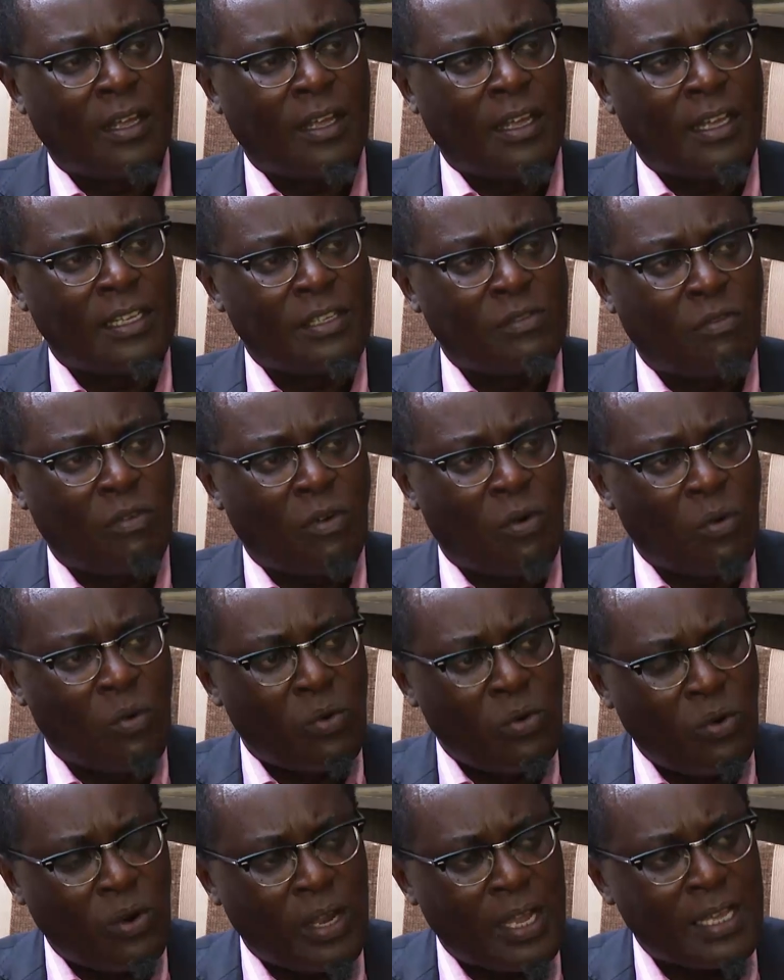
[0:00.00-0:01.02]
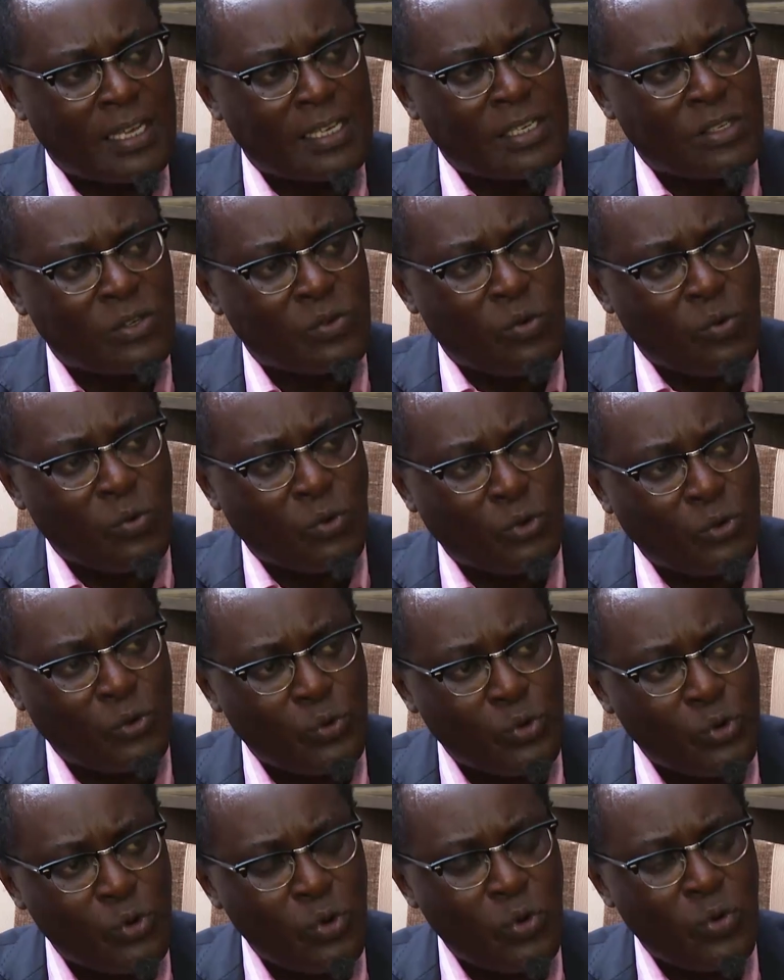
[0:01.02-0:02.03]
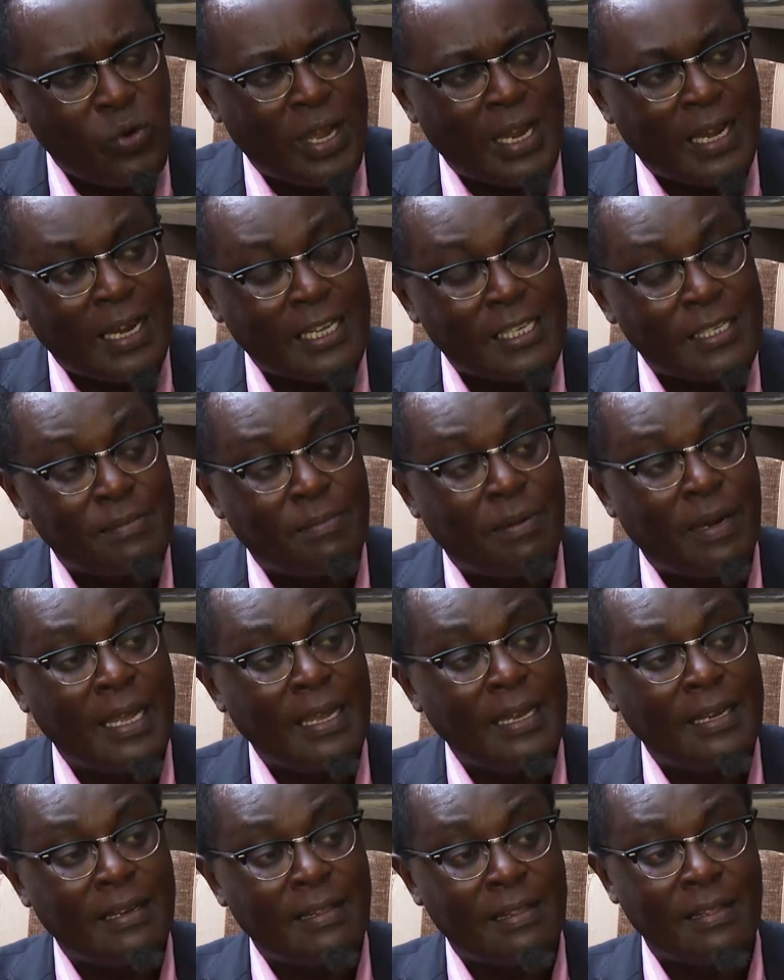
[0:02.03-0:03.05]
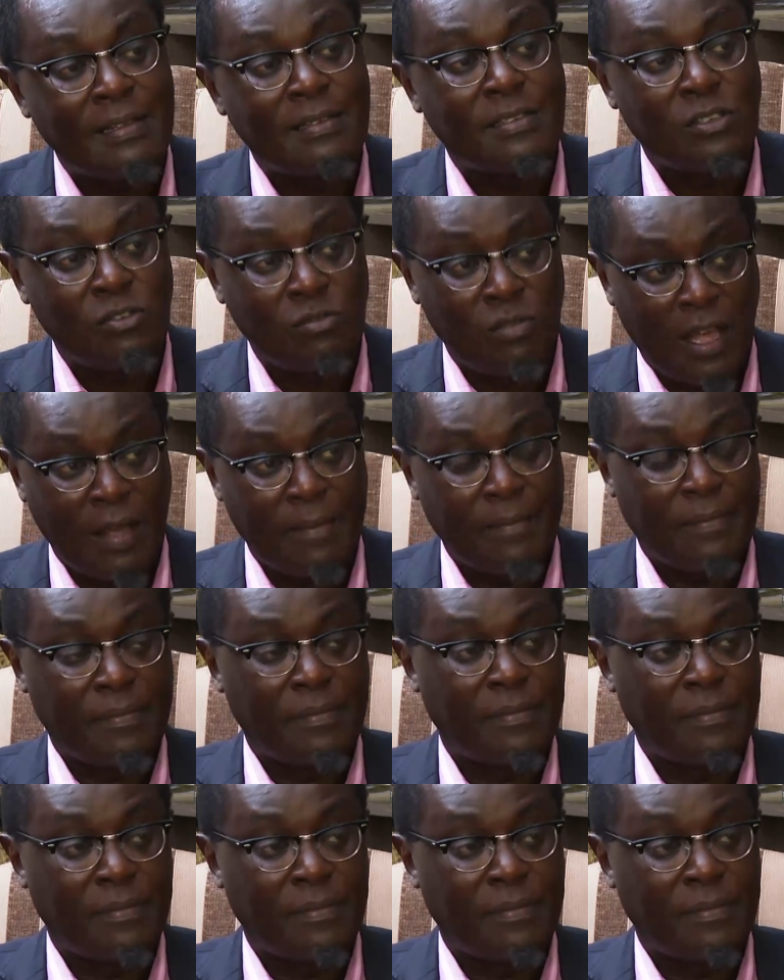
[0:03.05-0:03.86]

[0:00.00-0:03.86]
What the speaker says: is for Uhuru Kenyatta to go and explain this to them.